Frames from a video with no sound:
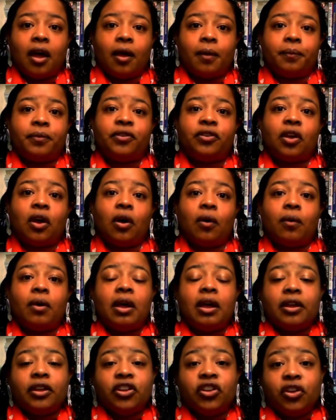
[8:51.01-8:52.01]
So
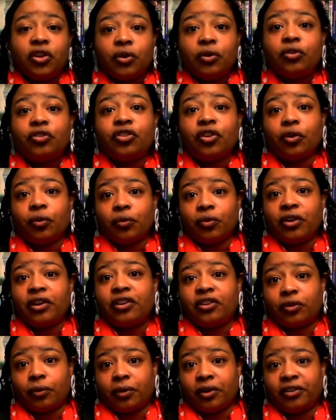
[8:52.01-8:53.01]
use your
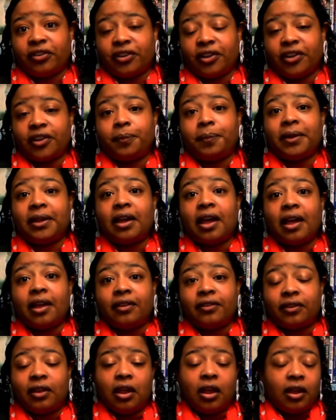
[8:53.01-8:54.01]
resources,
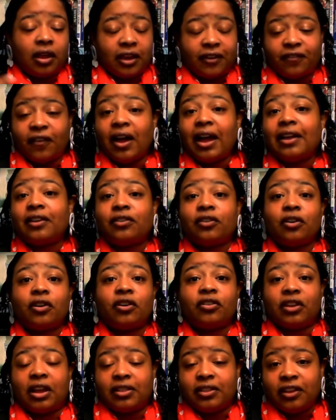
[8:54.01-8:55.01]
because
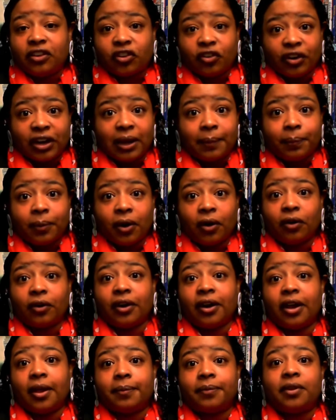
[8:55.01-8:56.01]
advisors and these grant
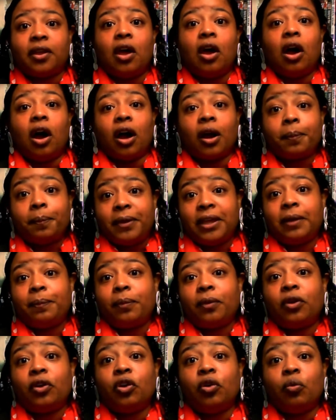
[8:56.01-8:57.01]
programs are
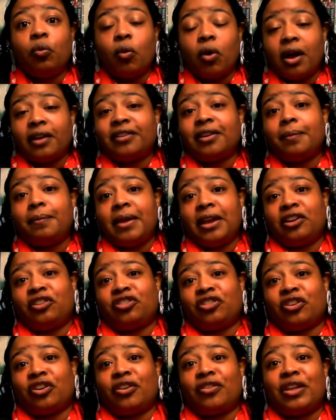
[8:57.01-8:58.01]
people who want to make
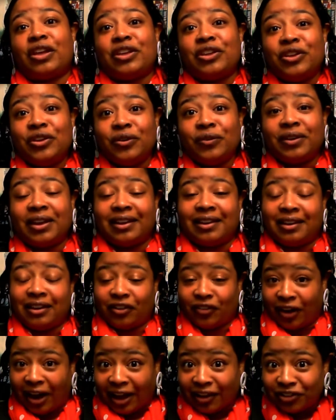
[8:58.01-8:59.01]
sure that you can
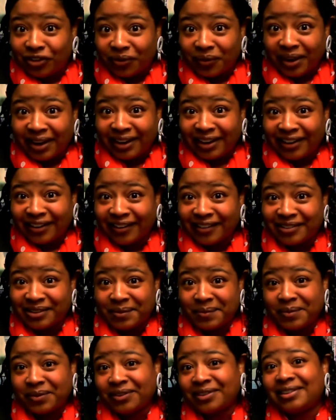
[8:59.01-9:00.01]
graduate here at
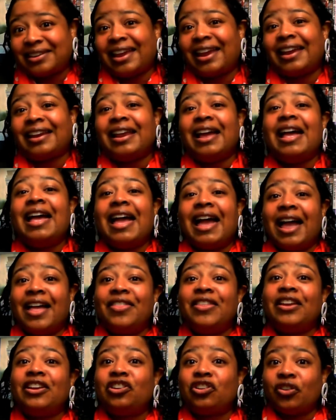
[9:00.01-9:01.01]
Seminole State and
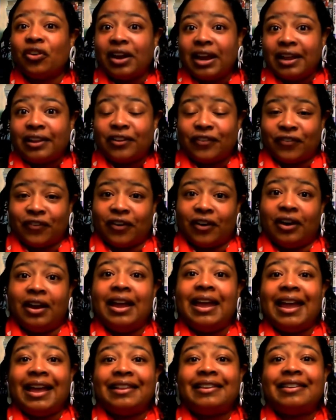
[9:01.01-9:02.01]
then transfer
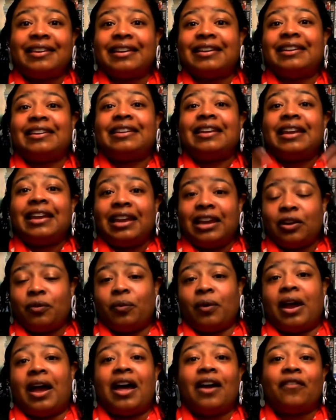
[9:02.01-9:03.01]
and succeed
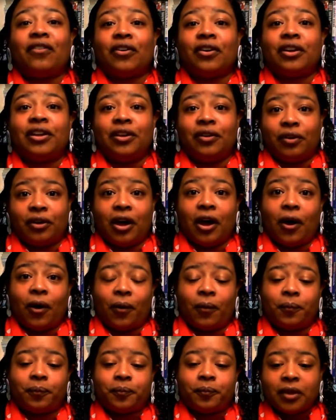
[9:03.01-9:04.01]
wherever you
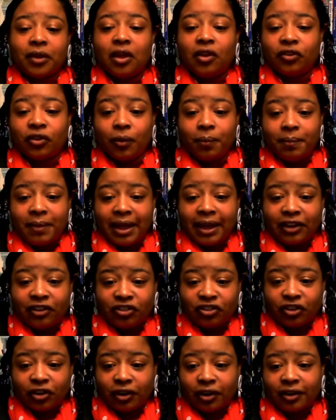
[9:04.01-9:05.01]
go. So make
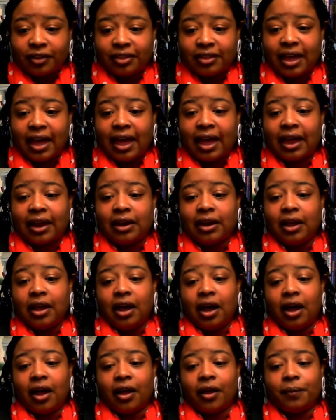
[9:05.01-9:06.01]
sure that
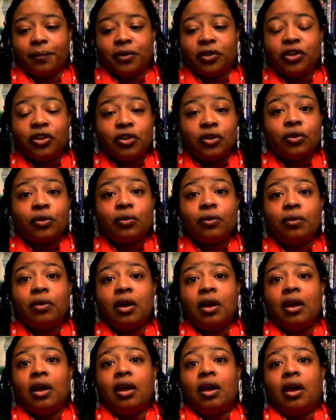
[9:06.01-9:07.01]
you
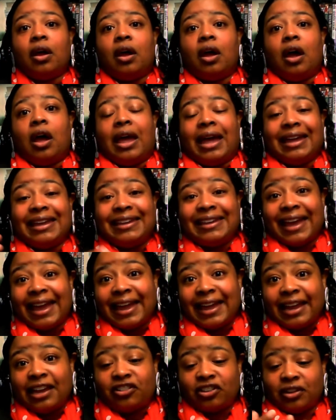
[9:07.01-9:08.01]

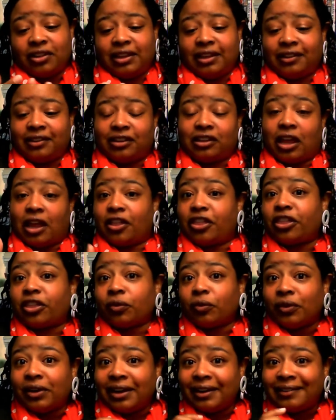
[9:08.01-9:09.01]
engage in these
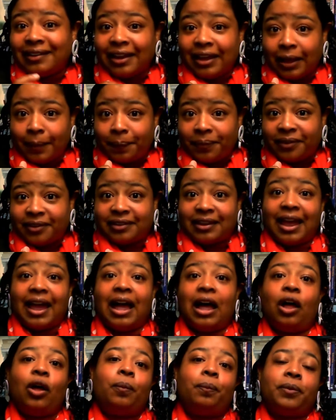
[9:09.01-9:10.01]
3 tips to
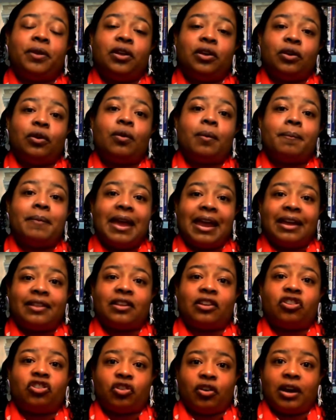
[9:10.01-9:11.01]
help you make
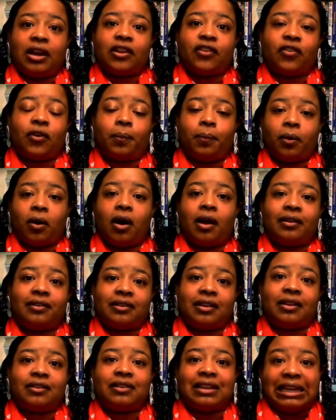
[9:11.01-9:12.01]
this transfer
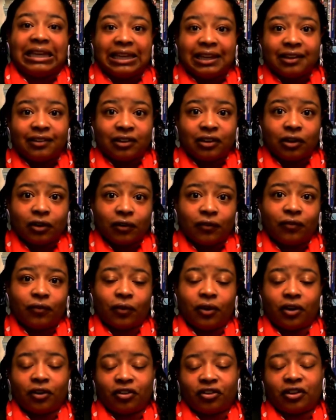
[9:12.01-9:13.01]
process easier for
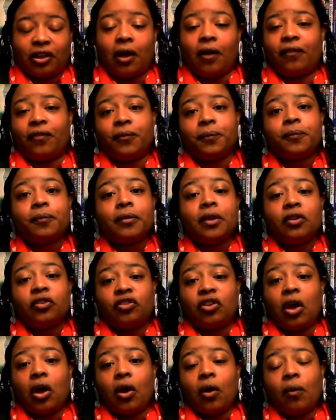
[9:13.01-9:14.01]
yourself.
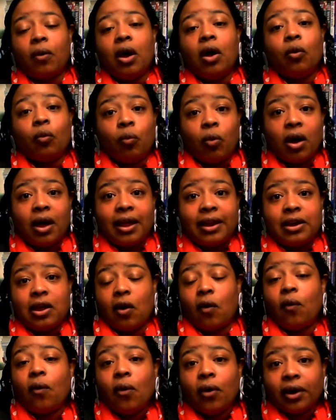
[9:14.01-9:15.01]
So 1,
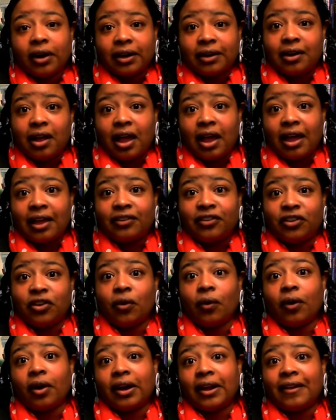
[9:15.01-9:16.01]
organize
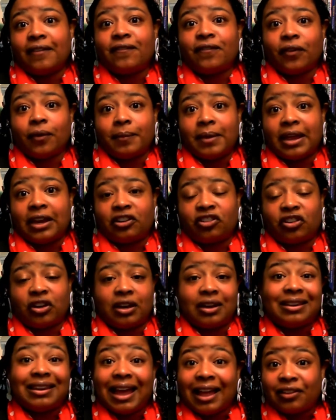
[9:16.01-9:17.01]
your
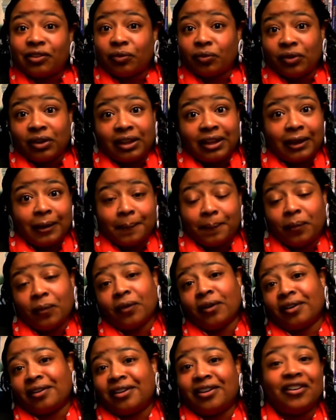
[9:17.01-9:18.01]
information. That's really
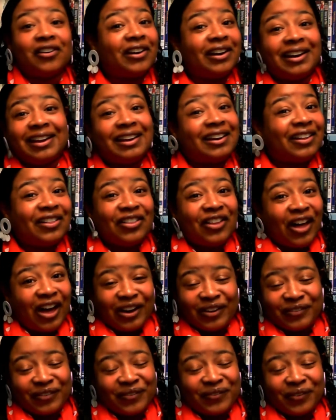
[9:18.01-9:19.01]
important. You're going to get a lot
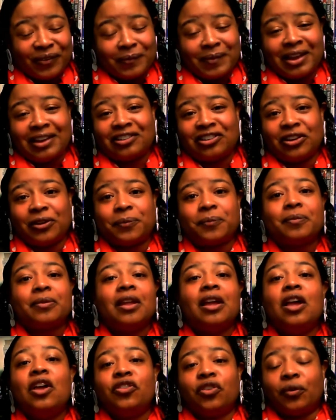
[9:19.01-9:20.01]
of information,
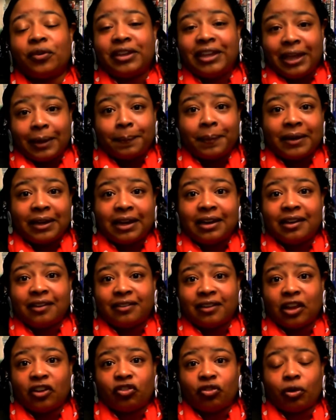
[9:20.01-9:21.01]
so keep it in a
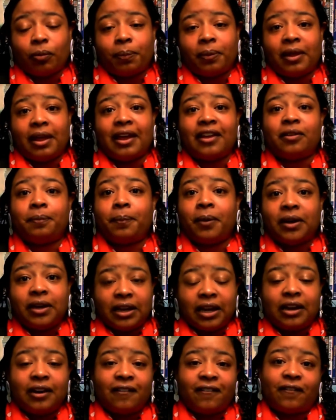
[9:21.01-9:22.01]
central place, put it
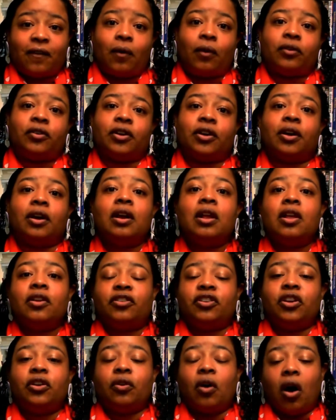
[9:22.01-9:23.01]
in a folder, so
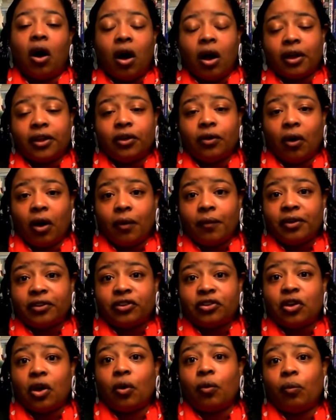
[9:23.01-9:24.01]
you always
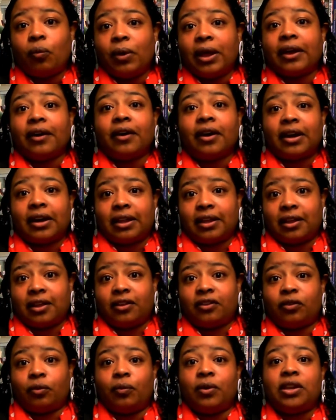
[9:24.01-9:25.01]
know where it
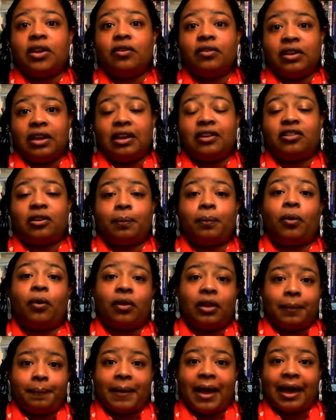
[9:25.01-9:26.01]
is when you need to pull
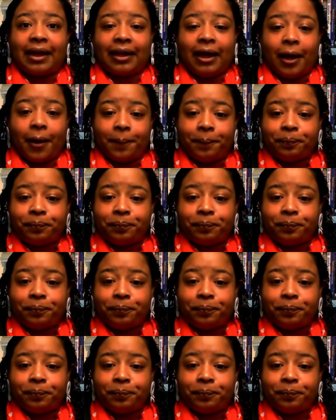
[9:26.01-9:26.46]
it back up.